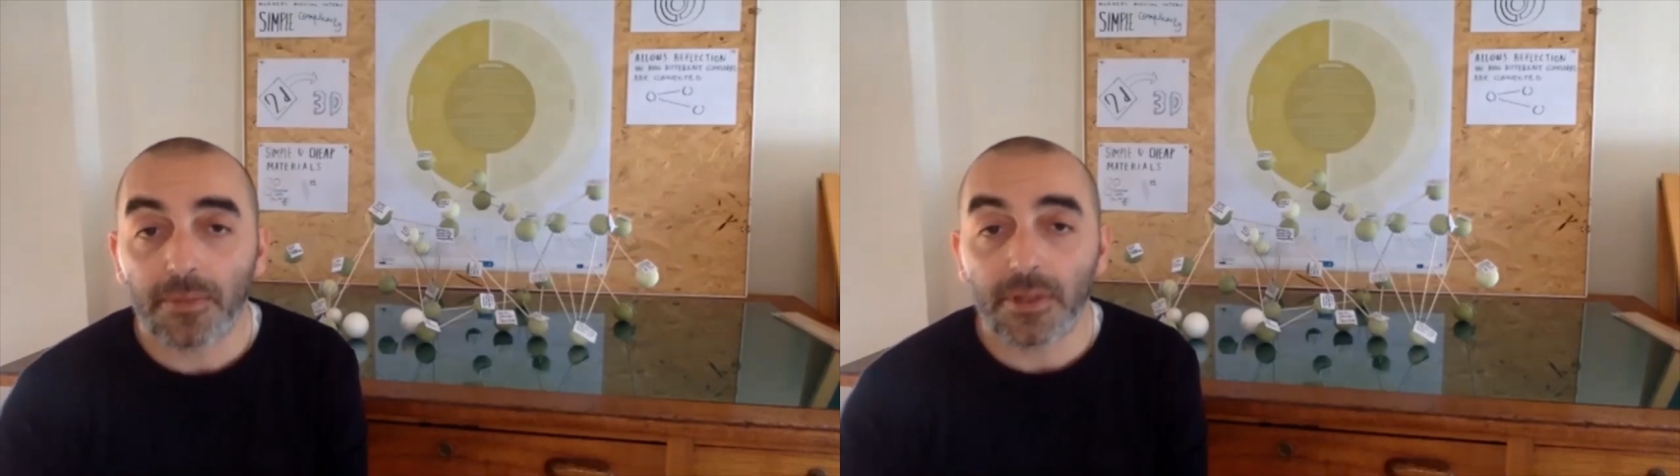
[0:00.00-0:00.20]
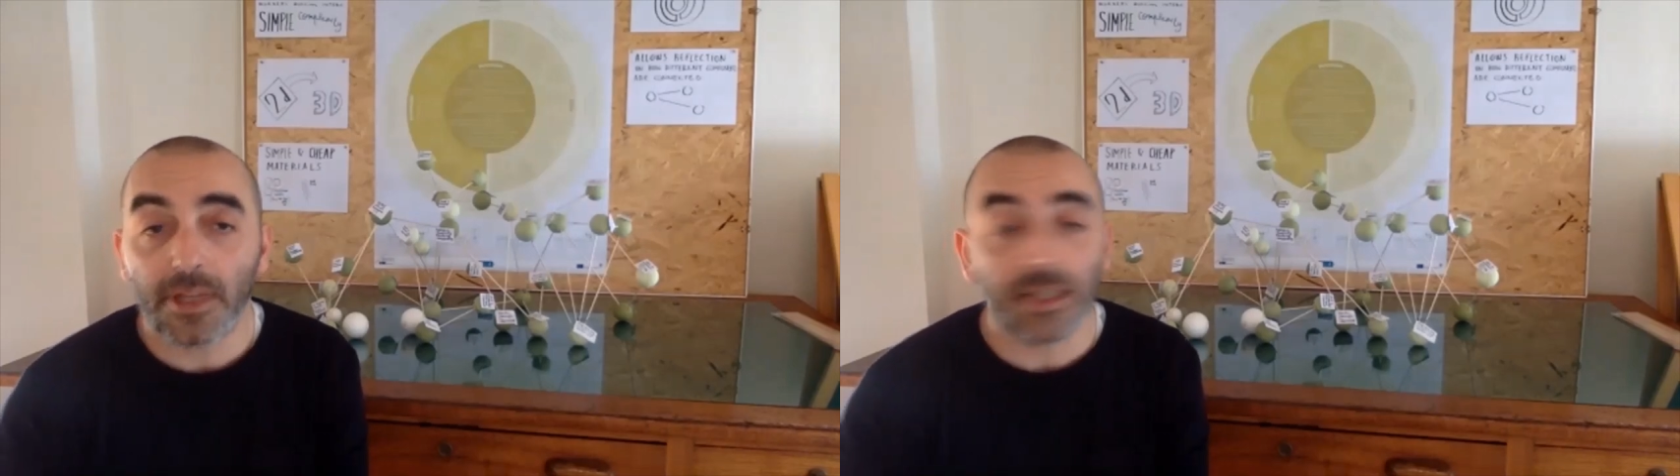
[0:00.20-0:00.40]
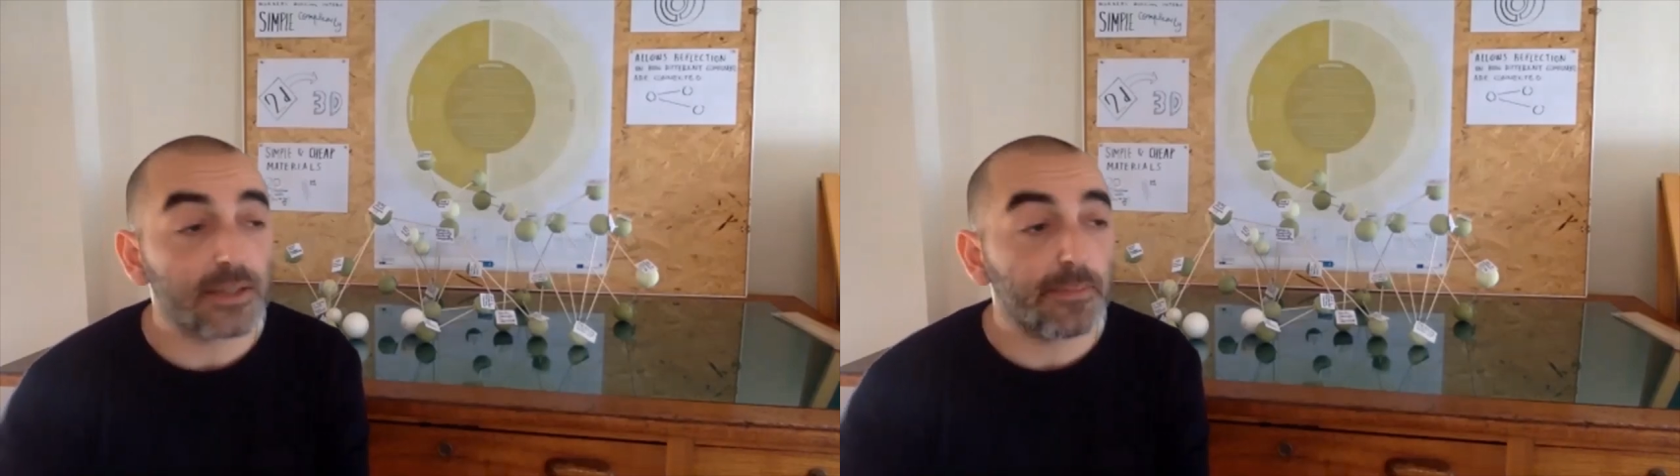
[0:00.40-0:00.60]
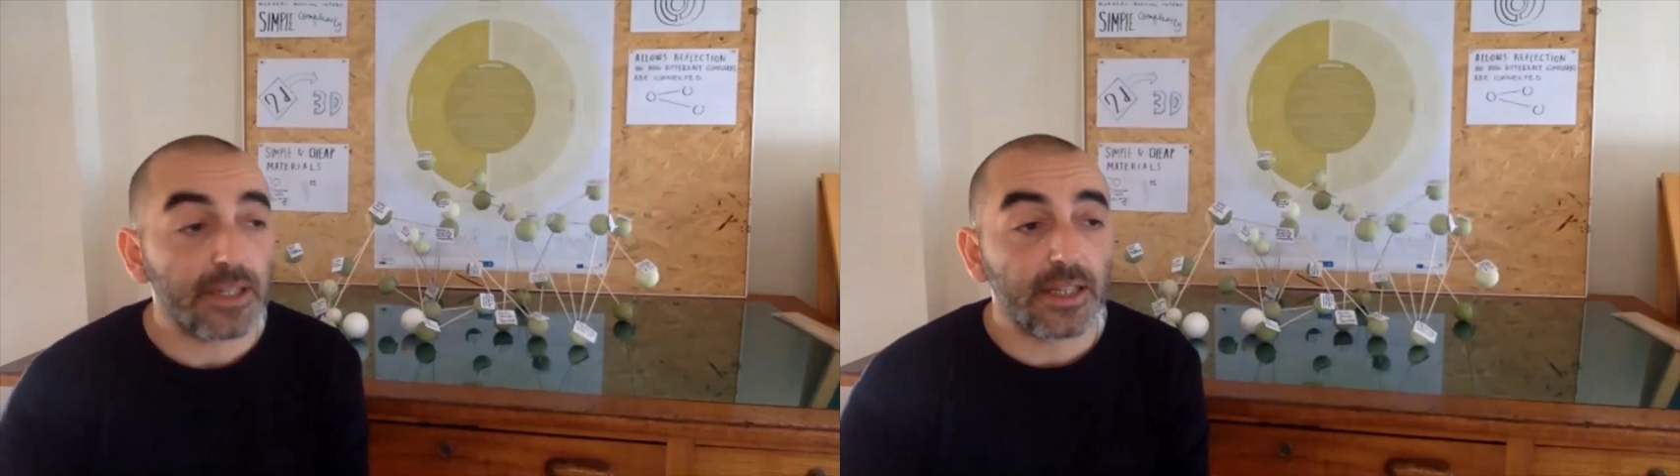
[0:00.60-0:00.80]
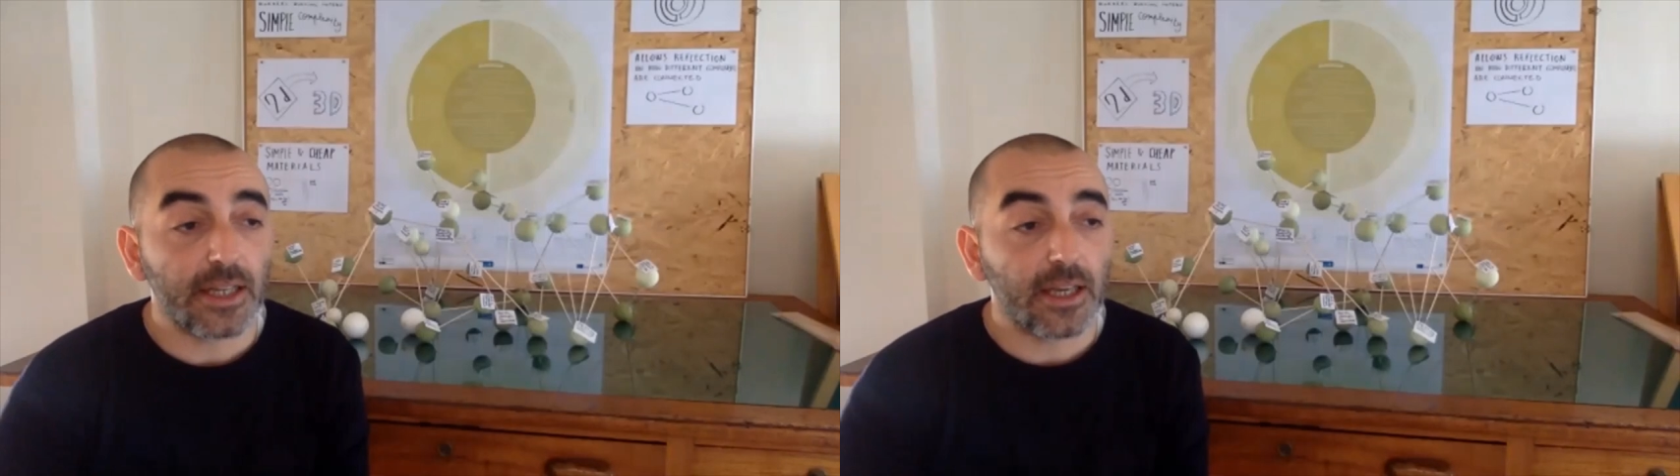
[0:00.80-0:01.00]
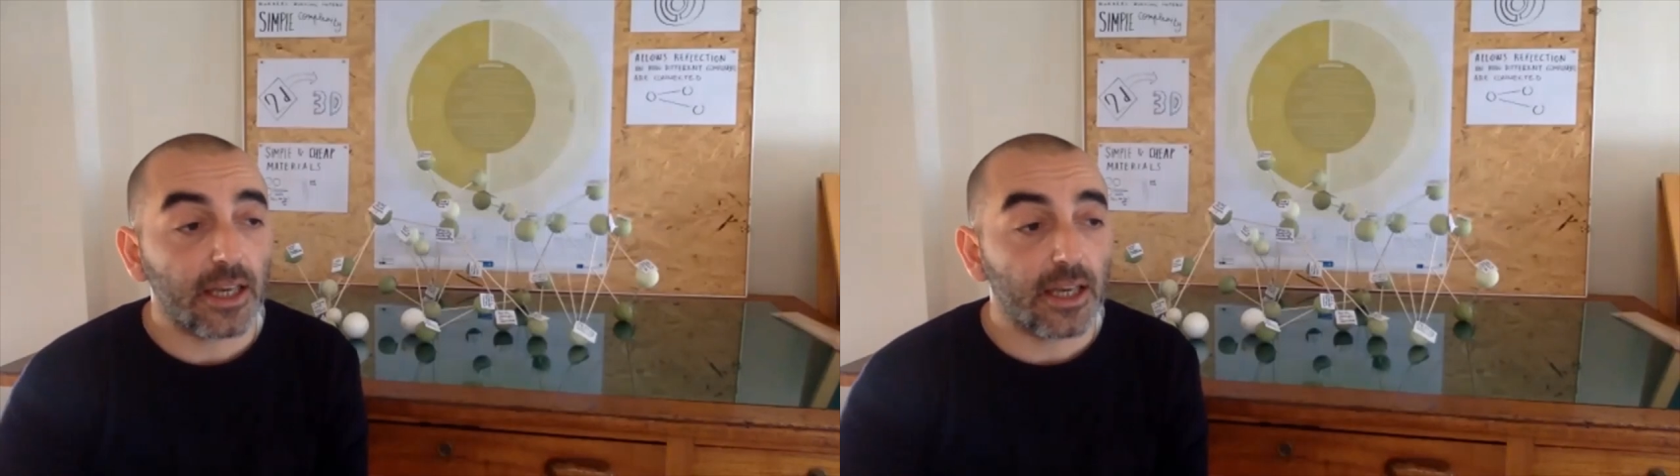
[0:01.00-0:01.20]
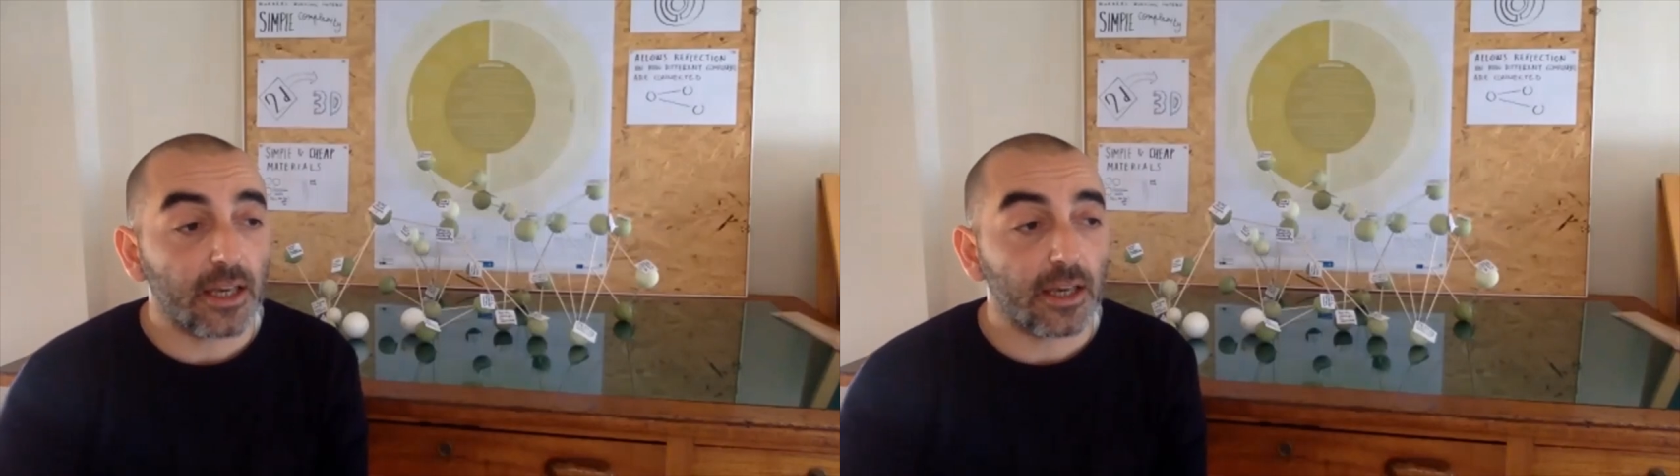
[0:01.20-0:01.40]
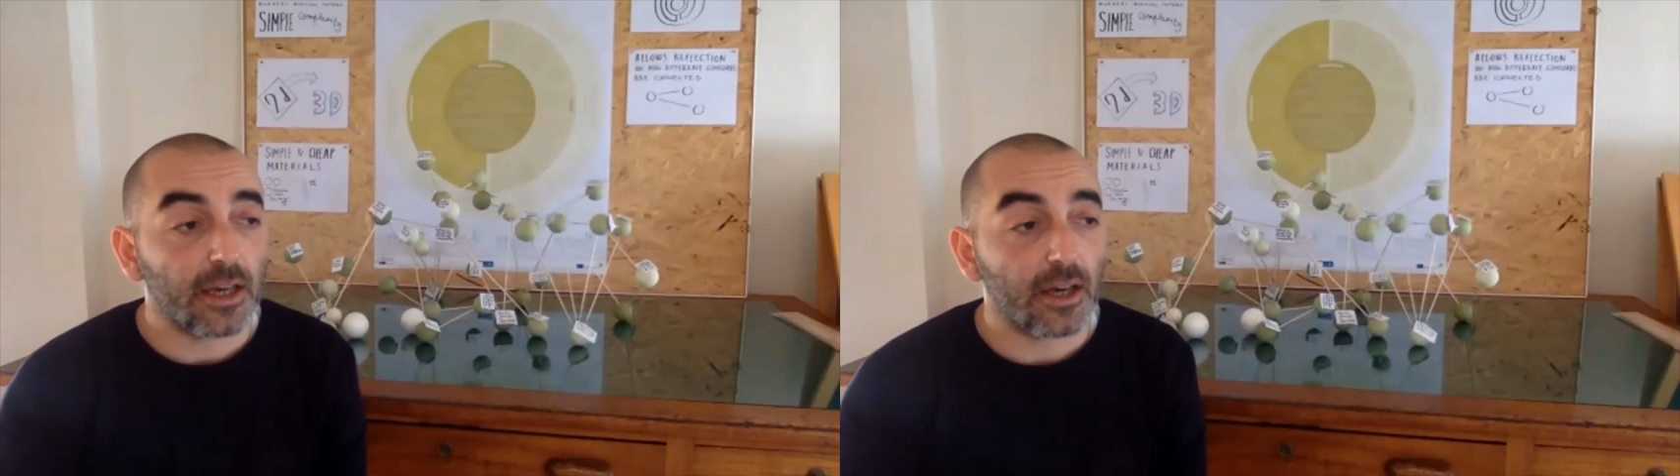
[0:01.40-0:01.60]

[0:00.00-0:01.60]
that is basically